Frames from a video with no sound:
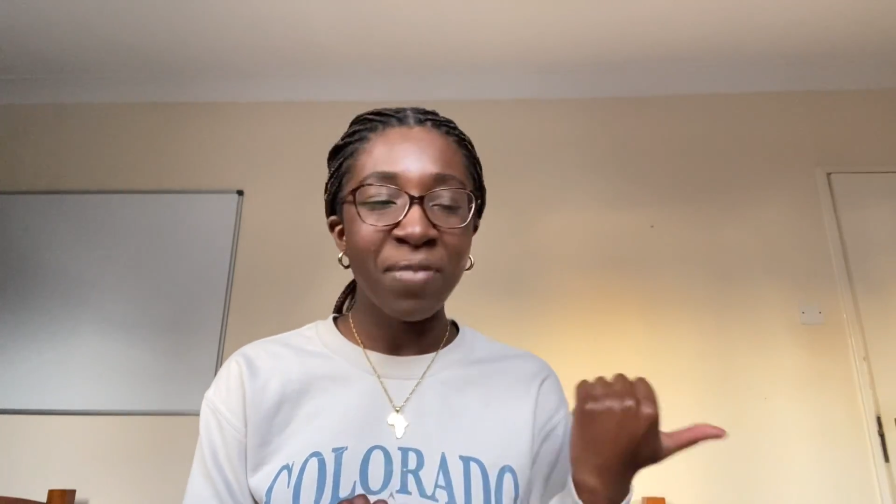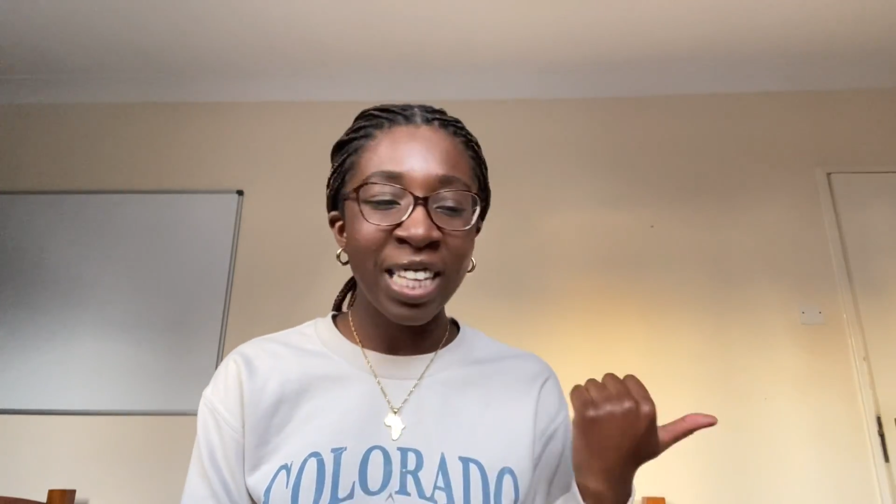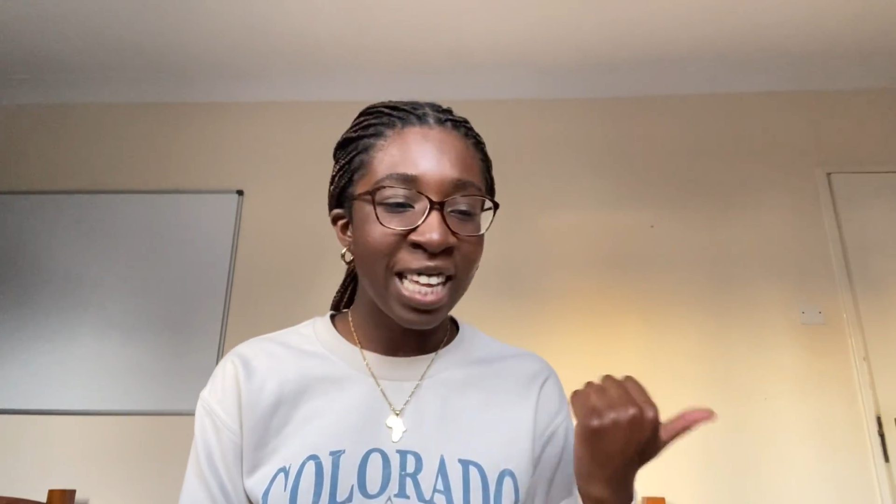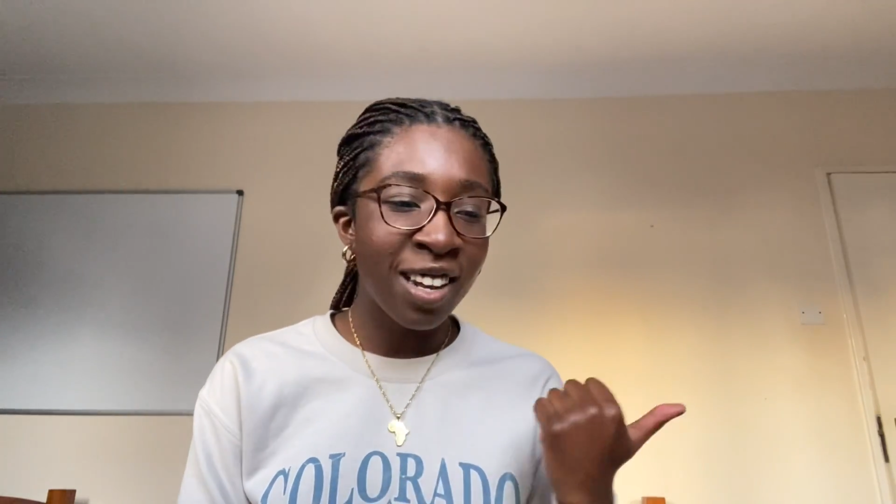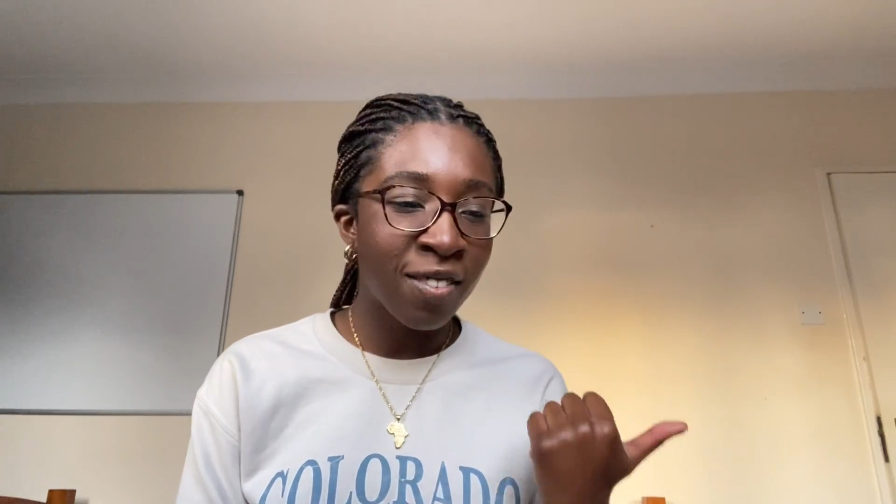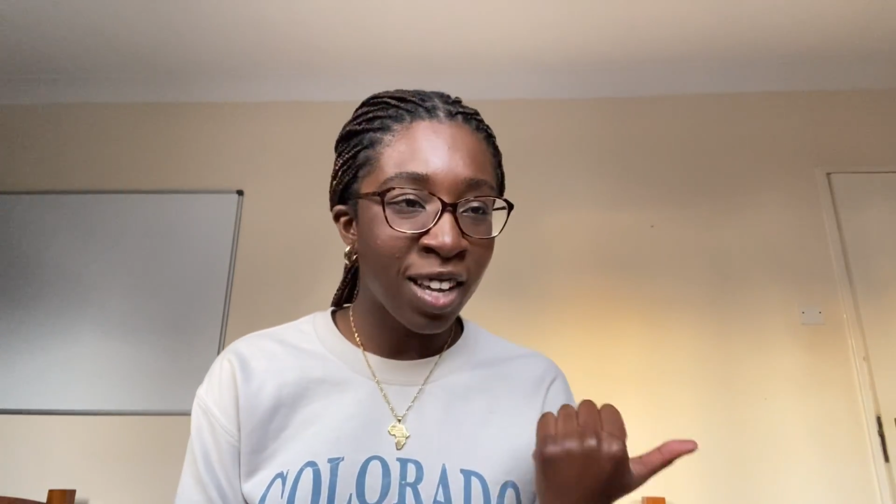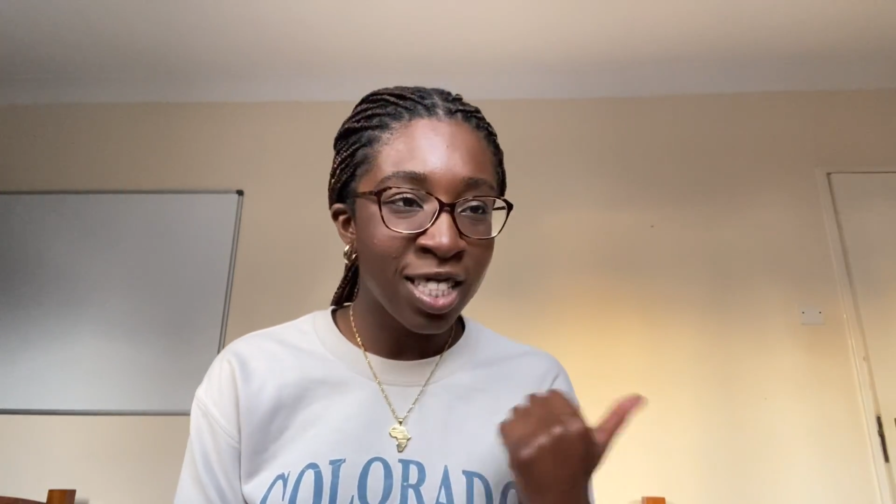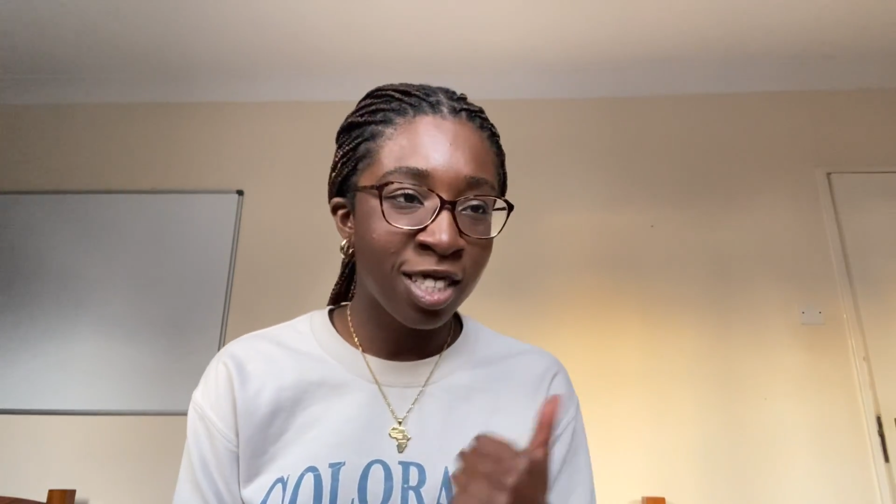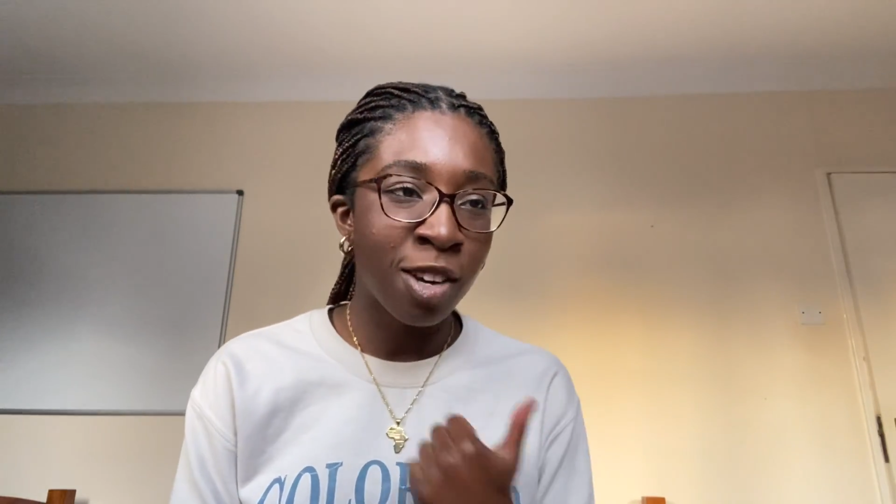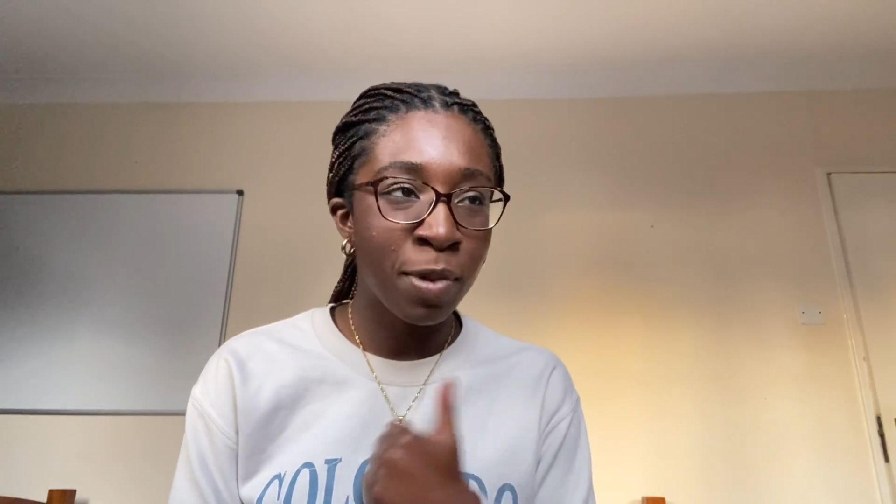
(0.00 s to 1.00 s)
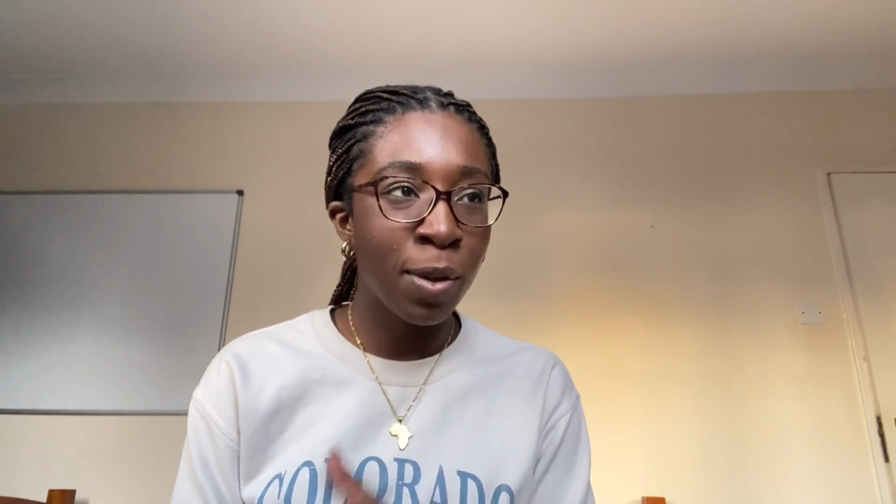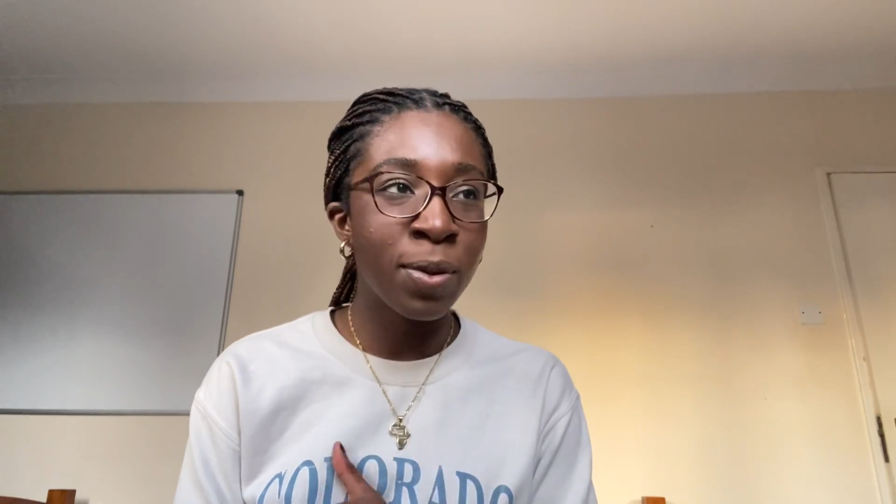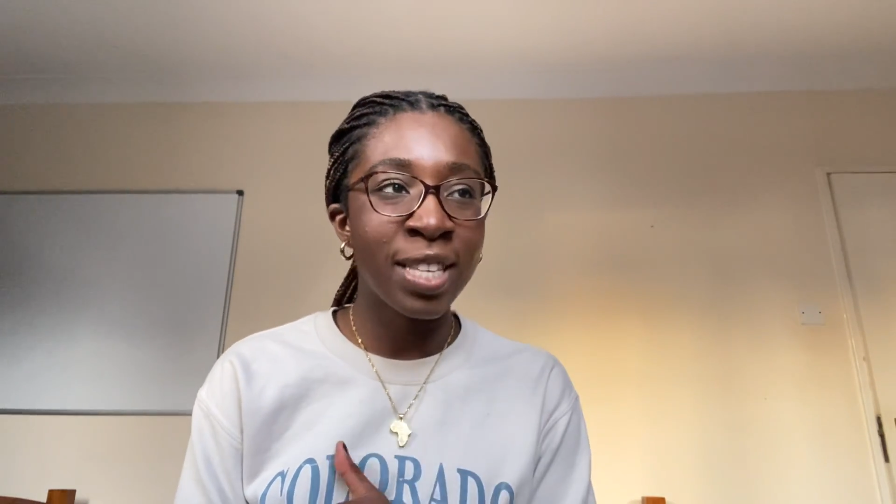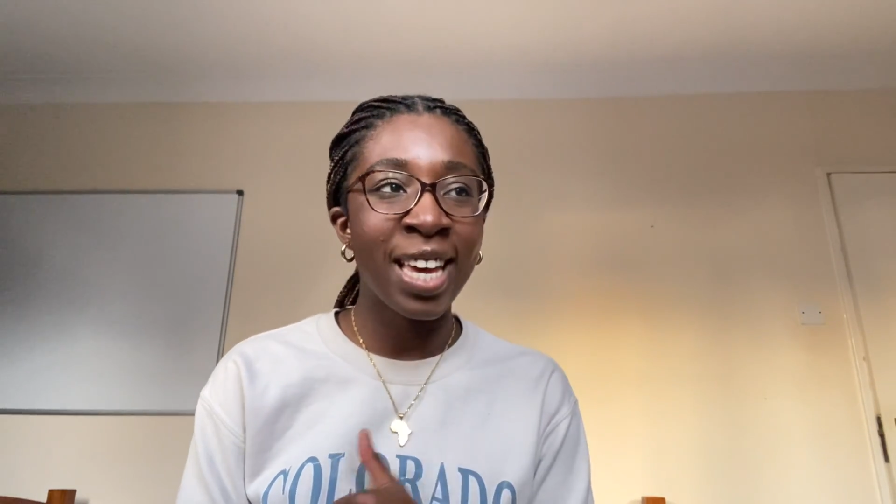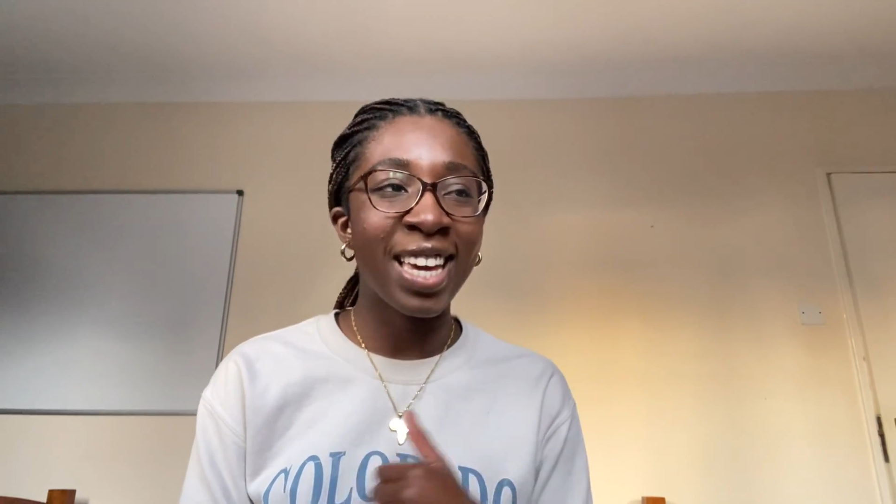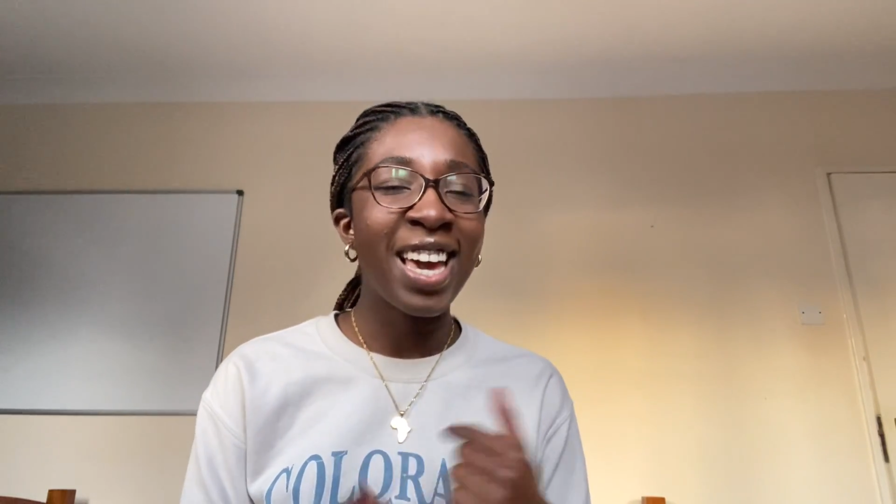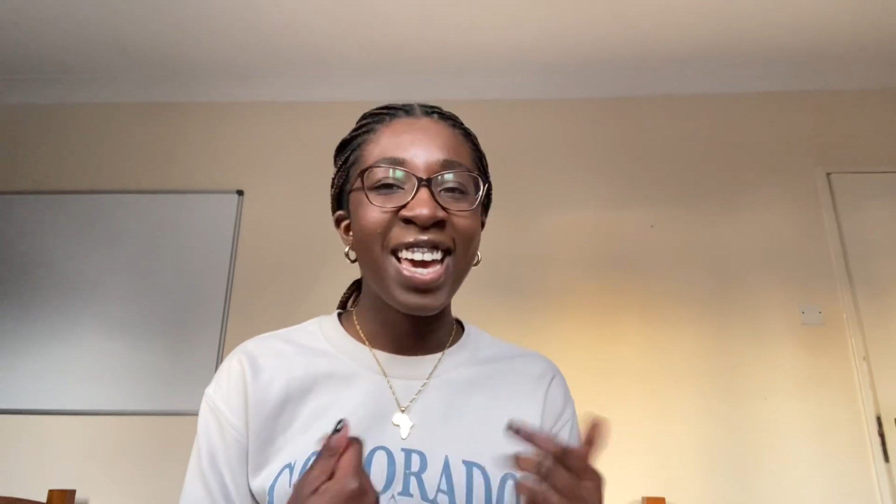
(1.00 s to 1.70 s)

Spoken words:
at the end of last term, he was like,